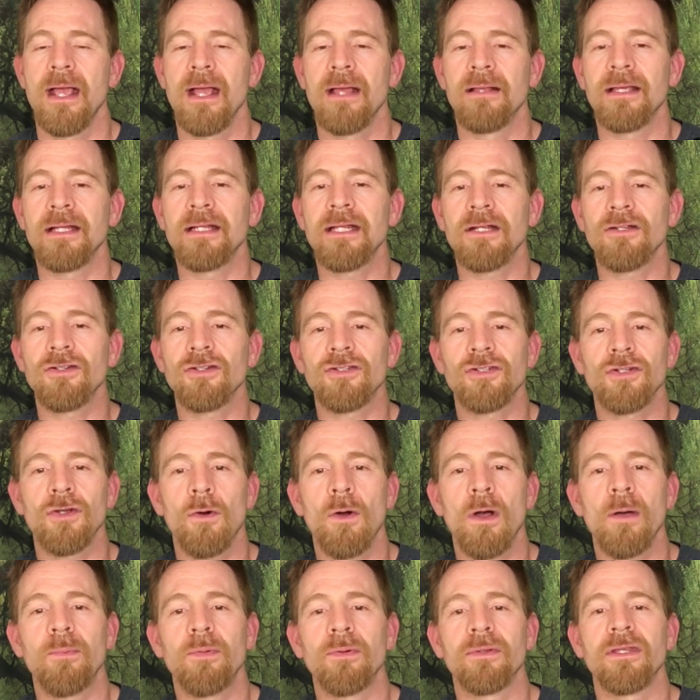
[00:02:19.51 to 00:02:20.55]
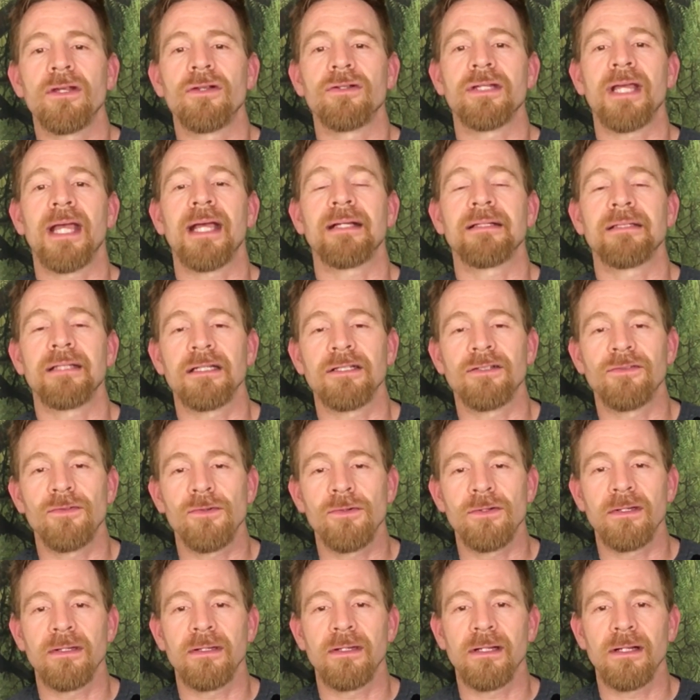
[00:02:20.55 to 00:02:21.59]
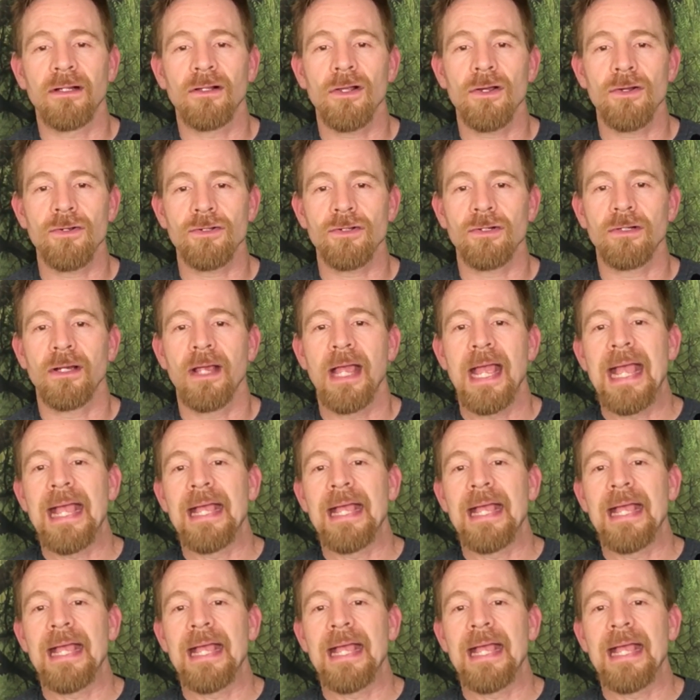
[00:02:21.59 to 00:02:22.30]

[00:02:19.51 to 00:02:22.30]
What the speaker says: They tend to show up when there's excess food in an enclosure,